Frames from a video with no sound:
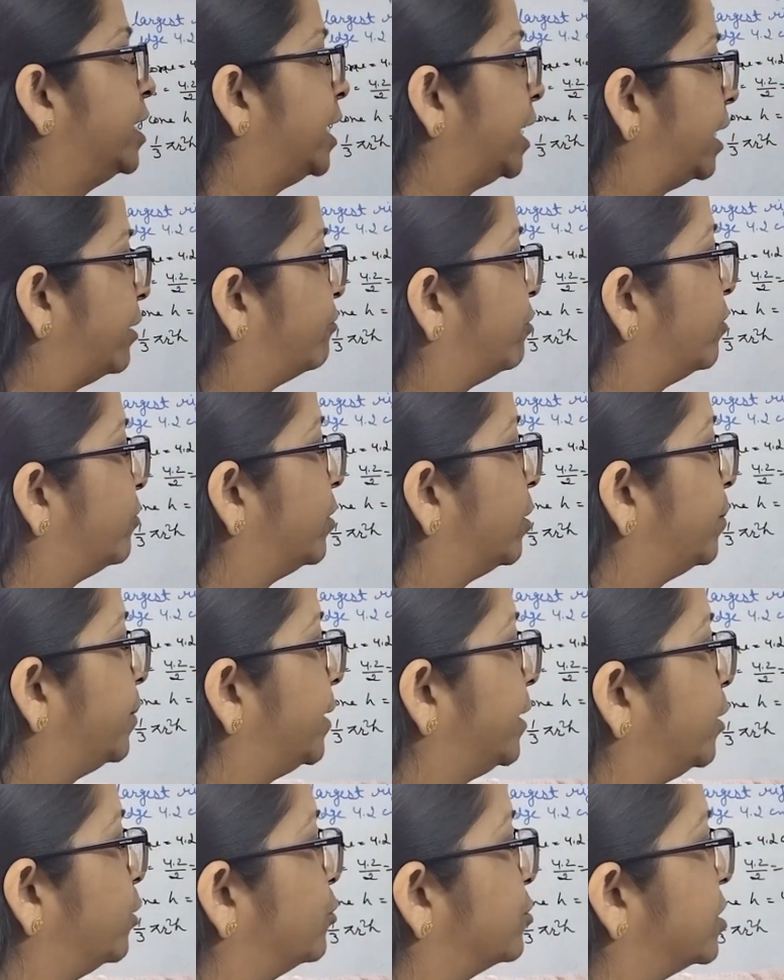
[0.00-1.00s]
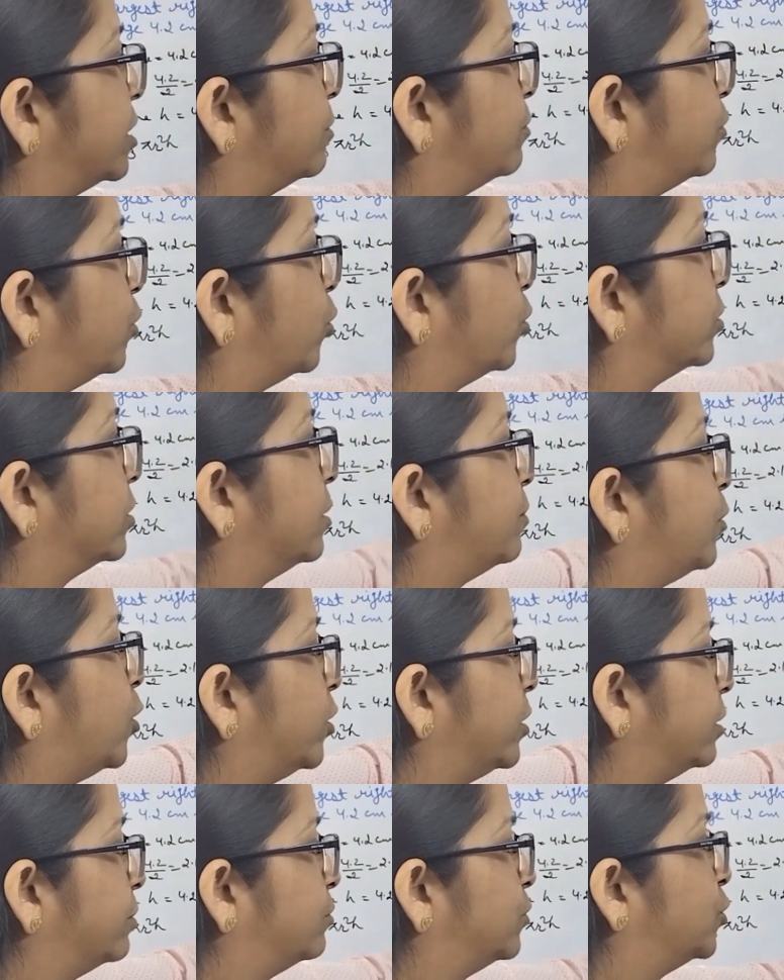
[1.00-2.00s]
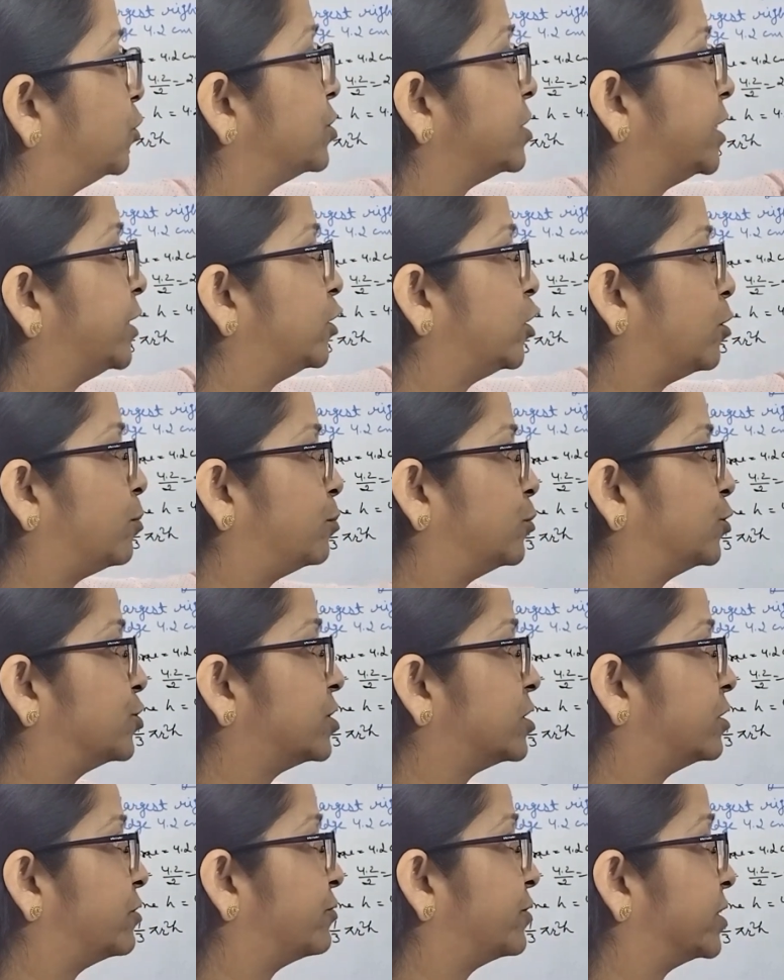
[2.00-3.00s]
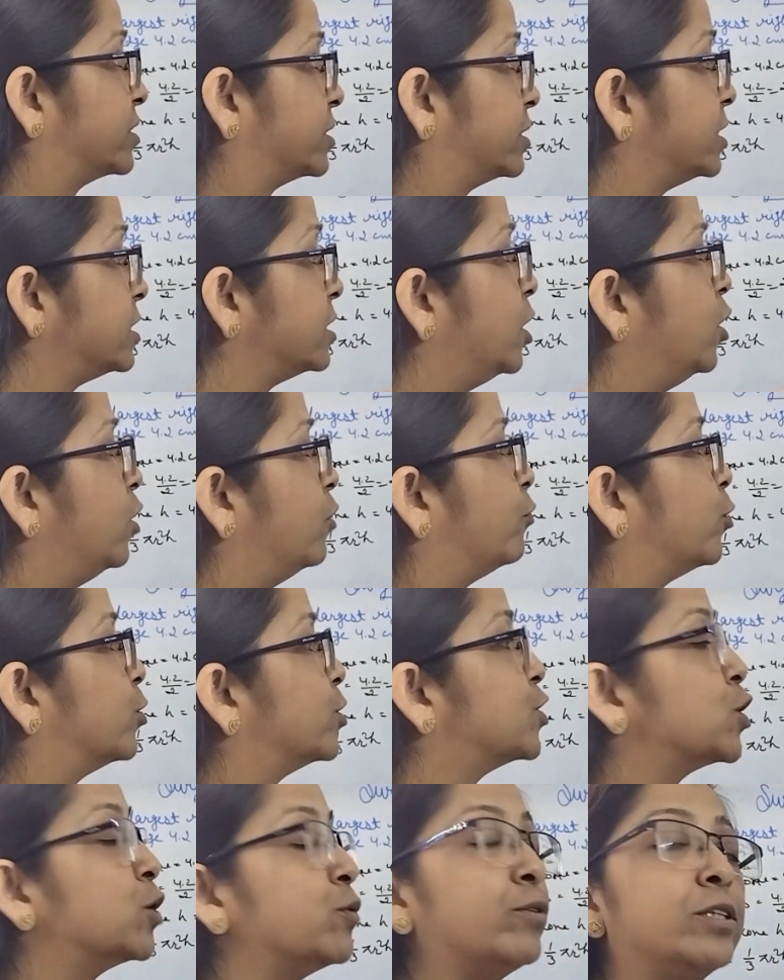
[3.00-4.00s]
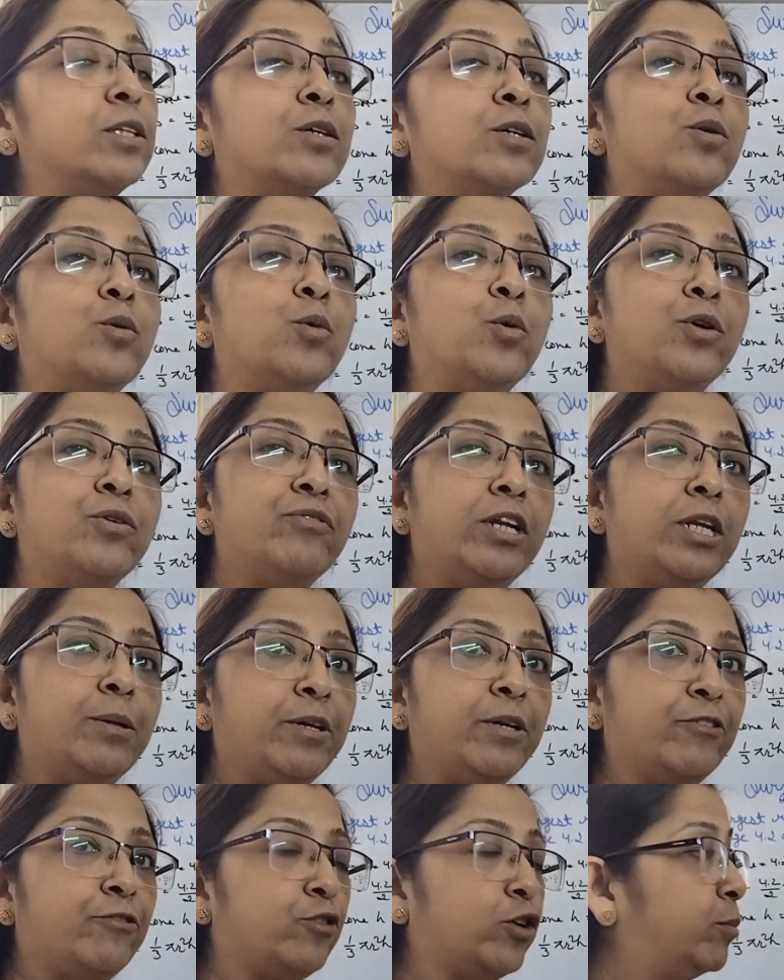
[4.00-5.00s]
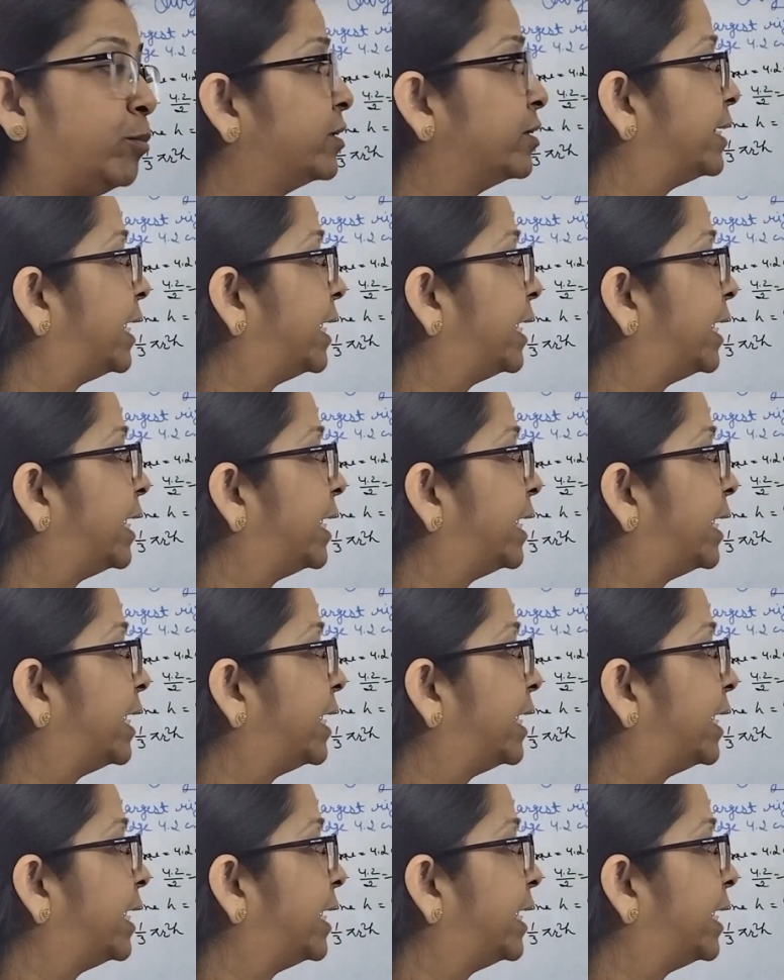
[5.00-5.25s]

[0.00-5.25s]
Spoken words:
If we will be using both the bottommost and topmost surfaces, whatsoever the cone will be formed,